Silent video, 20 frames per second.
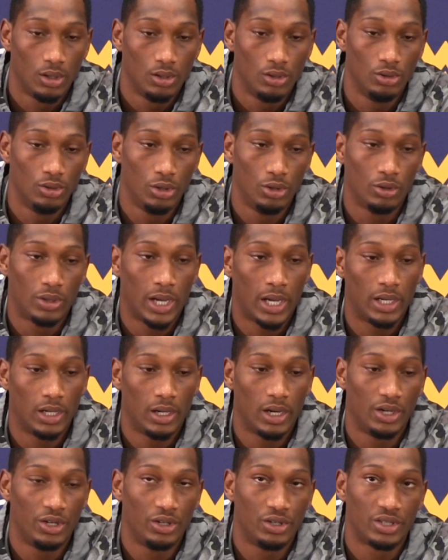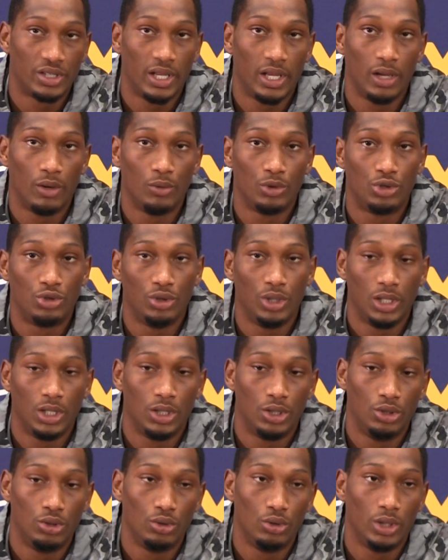You know, you kind of understand what you need
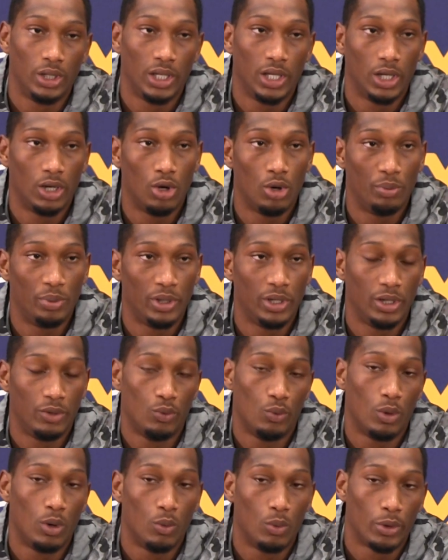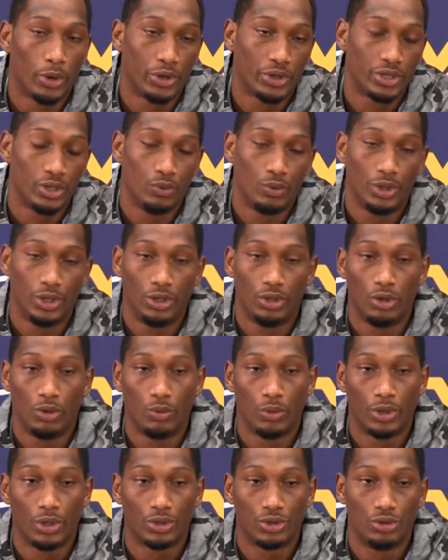to do to get open and what works and what don't
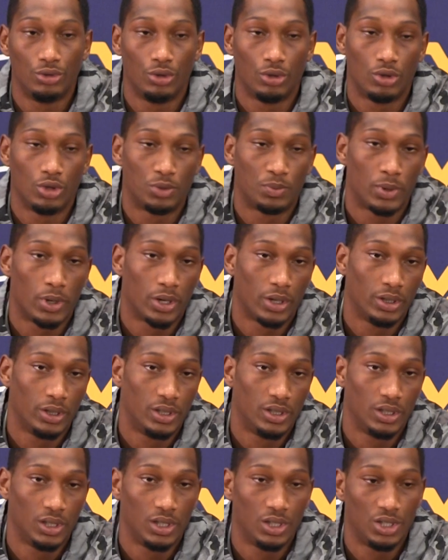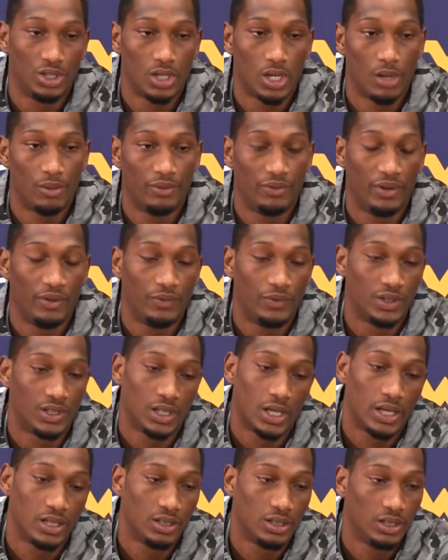work. You know, Coach Parker does a good job of
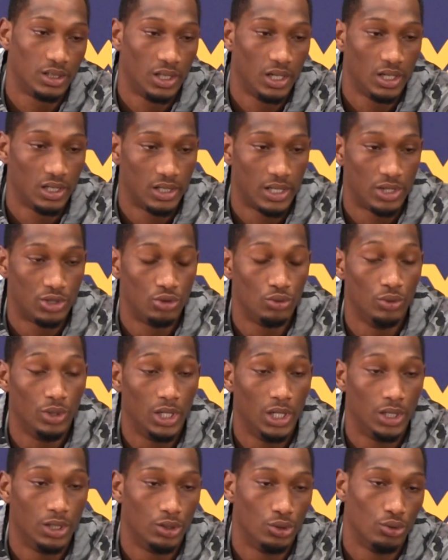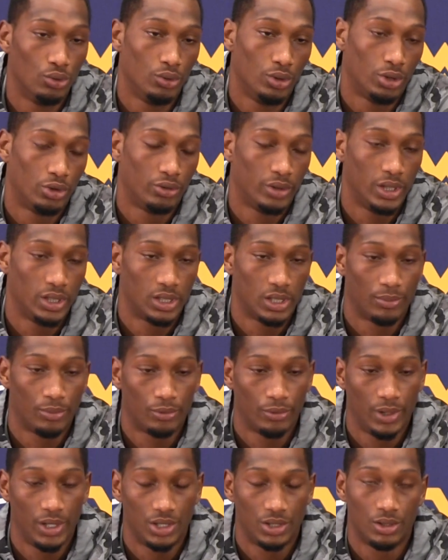emphasizing the things that you need to do to create
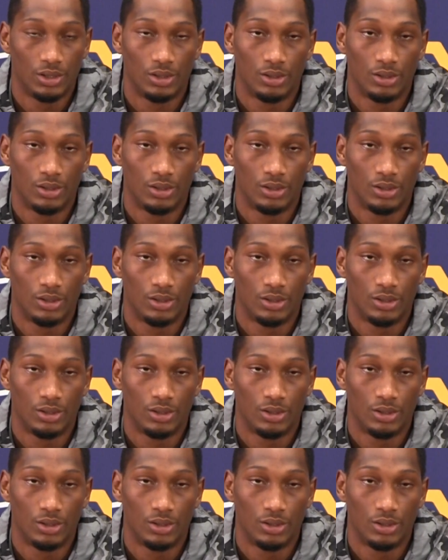separation.